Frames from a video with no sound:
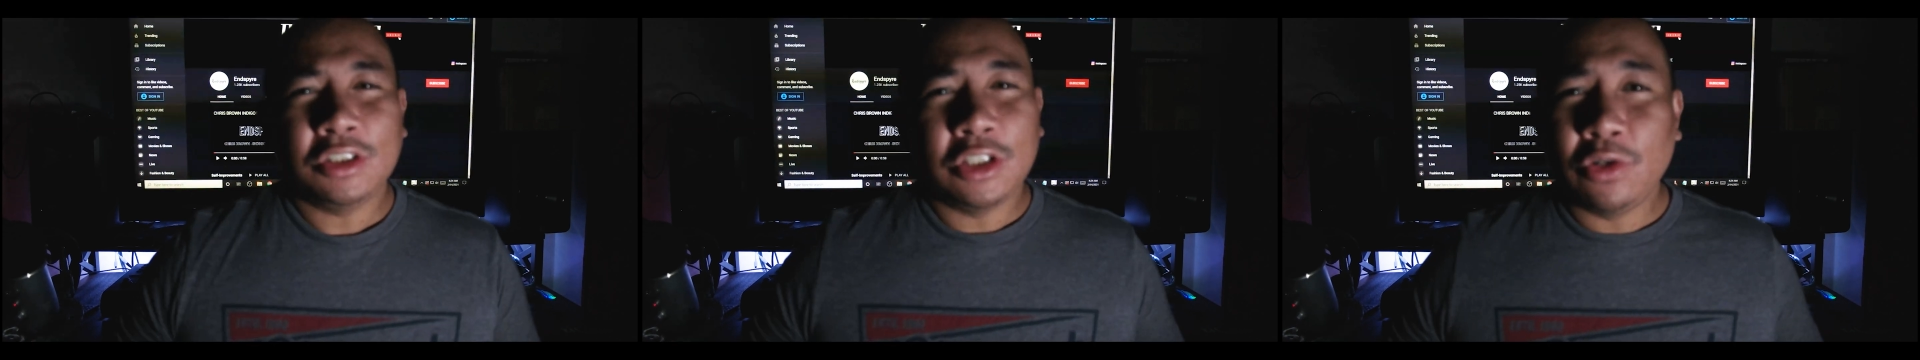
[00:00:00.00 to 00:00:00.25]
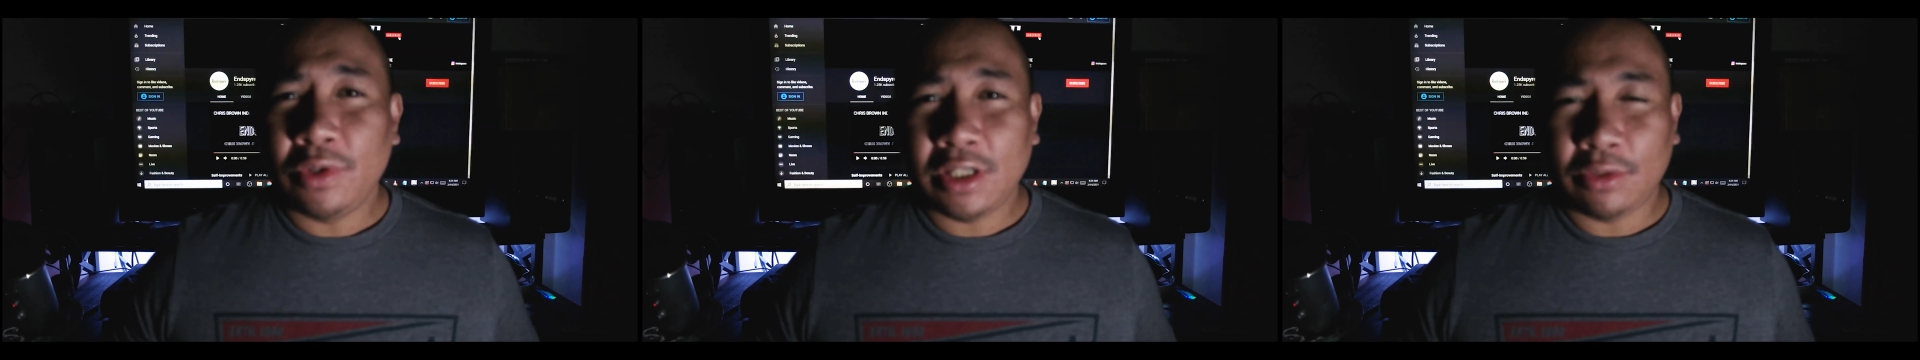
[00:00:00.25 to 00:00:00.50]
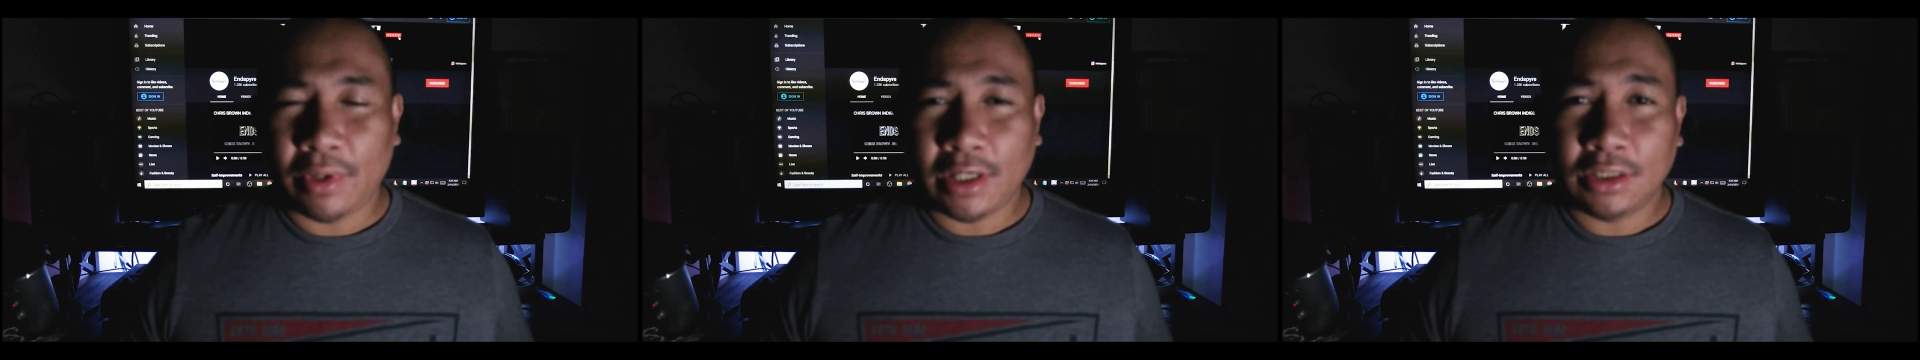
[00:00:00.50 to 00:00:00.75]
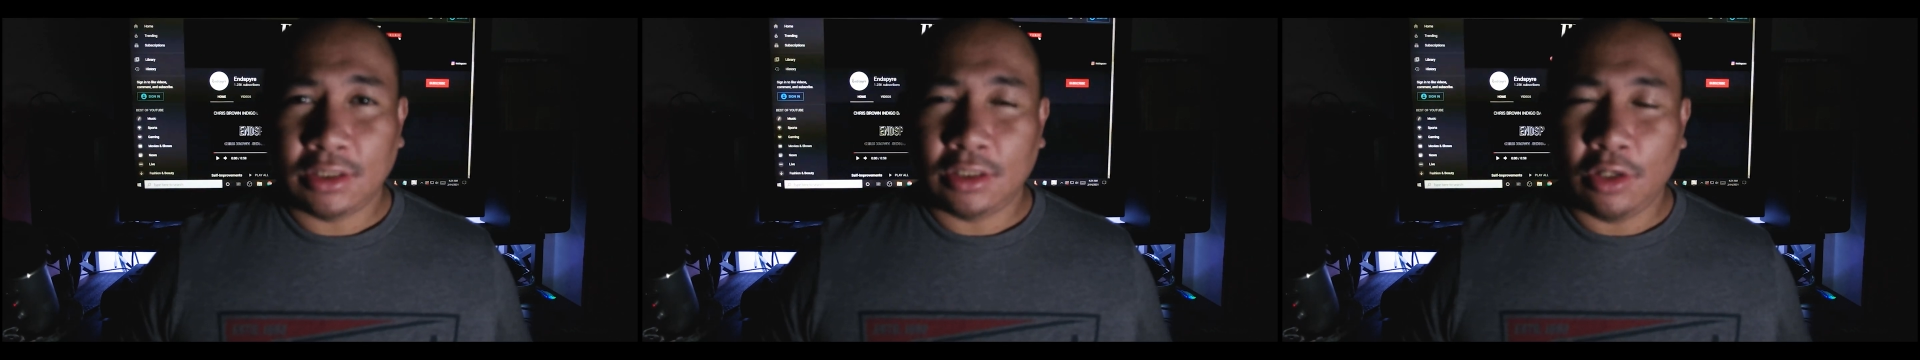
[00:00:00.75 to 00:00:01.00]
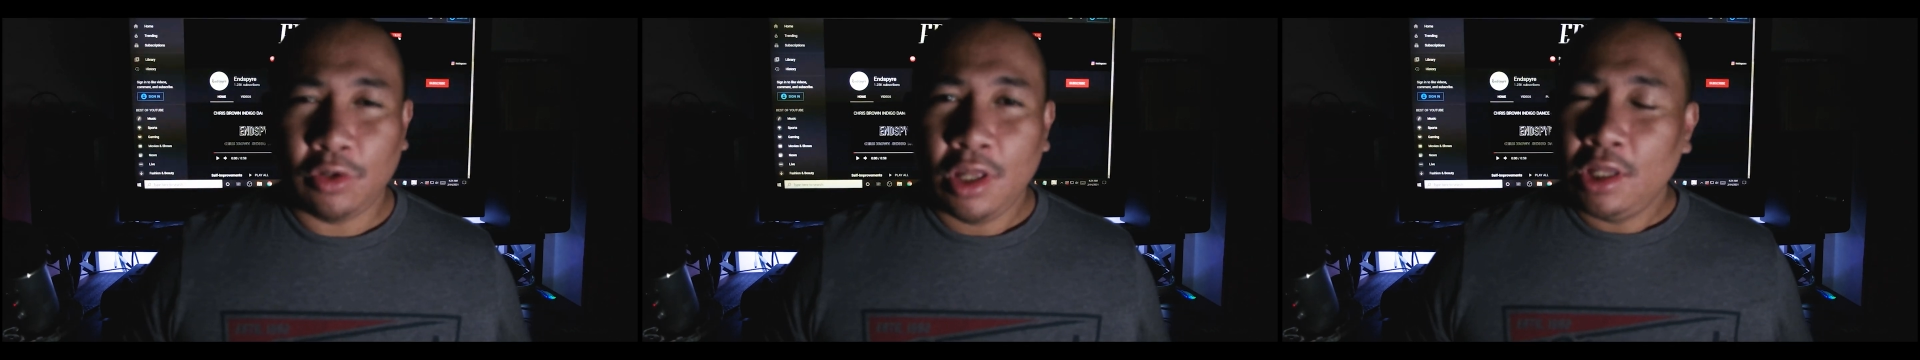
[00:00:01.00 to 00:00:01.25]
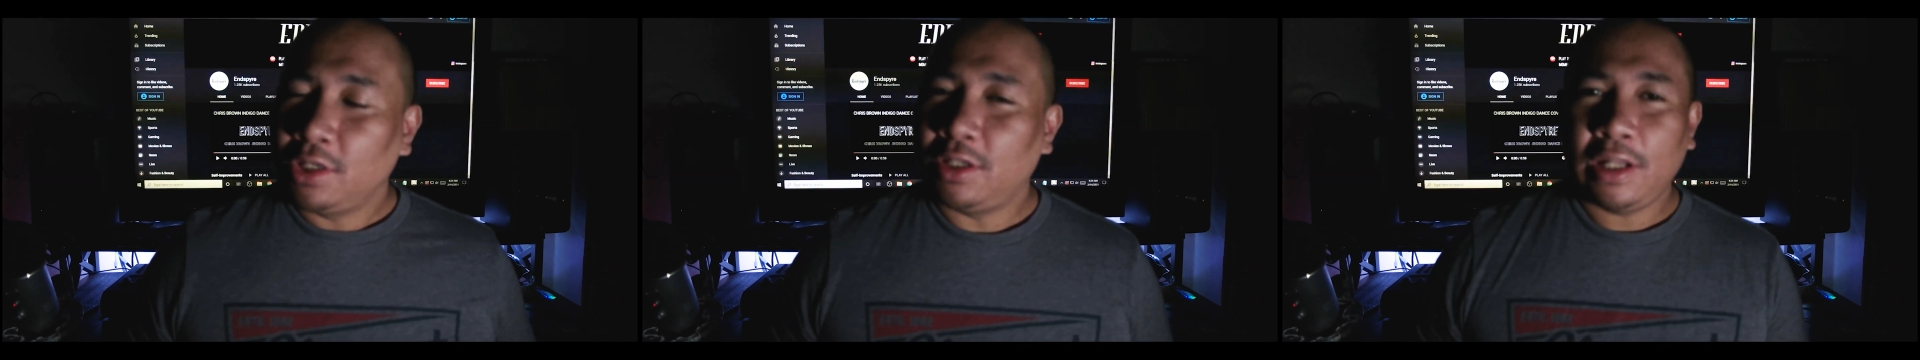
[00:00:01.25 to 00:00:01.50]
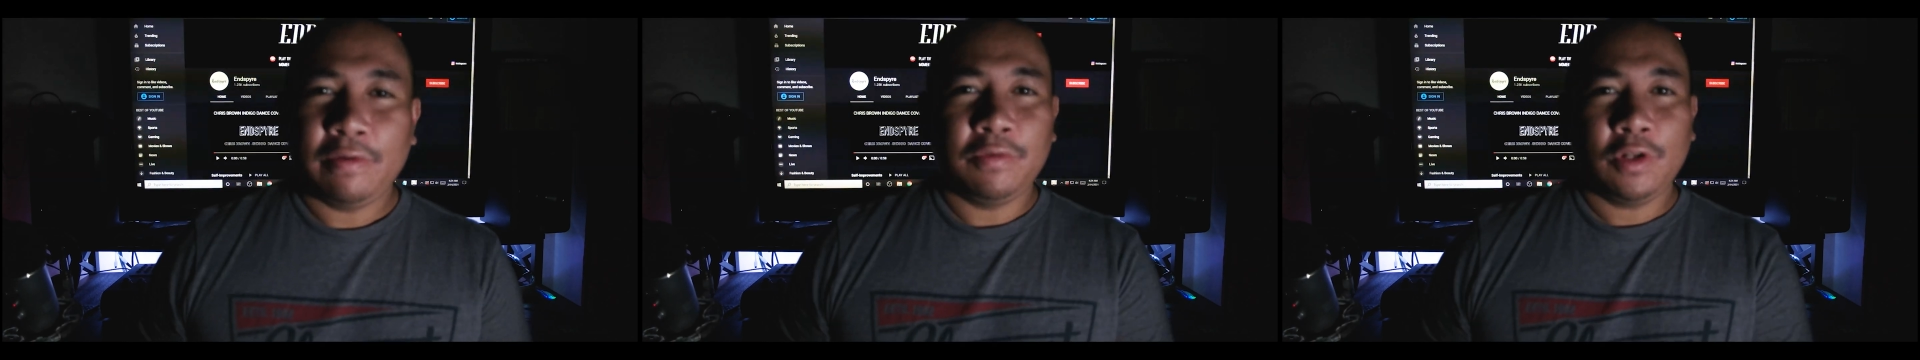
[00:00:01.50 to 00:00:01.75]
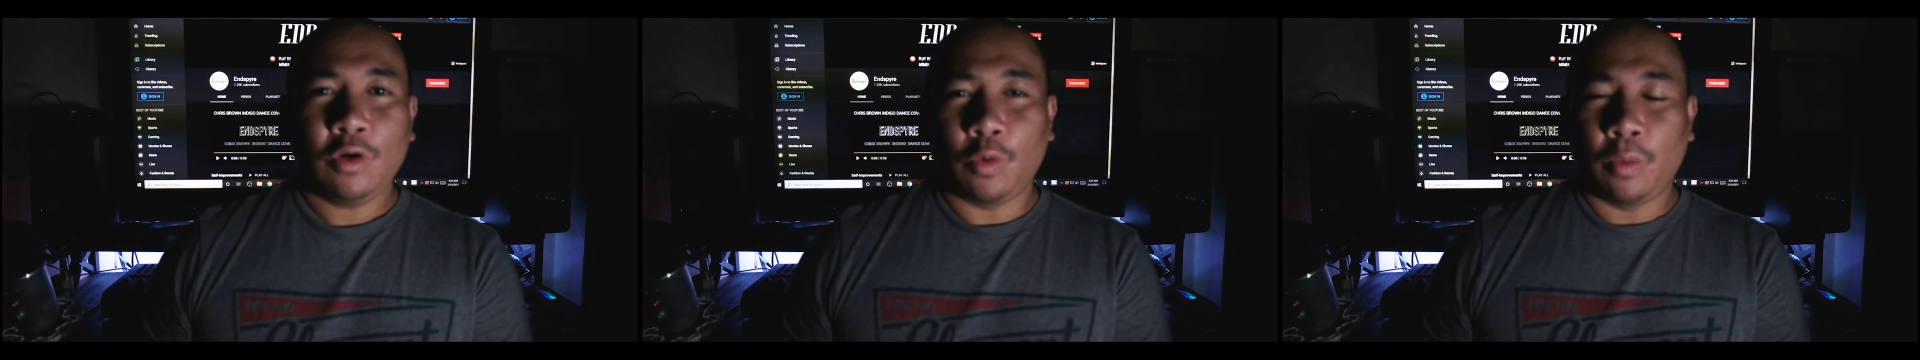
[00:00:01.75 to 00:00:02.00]
do it anyways. You never
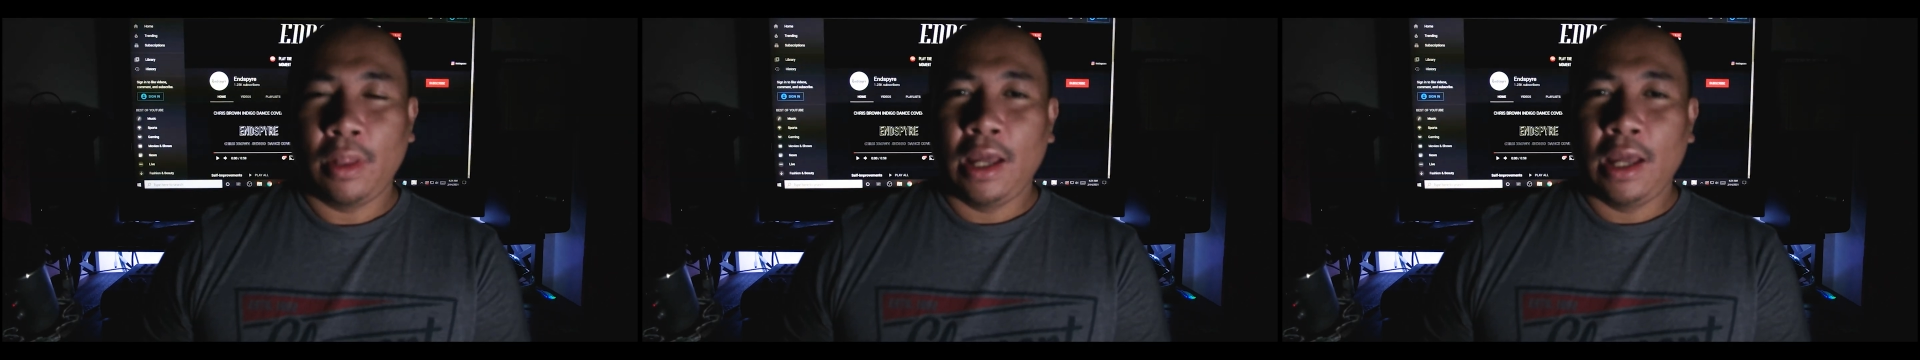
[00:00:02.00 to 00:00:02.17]
know.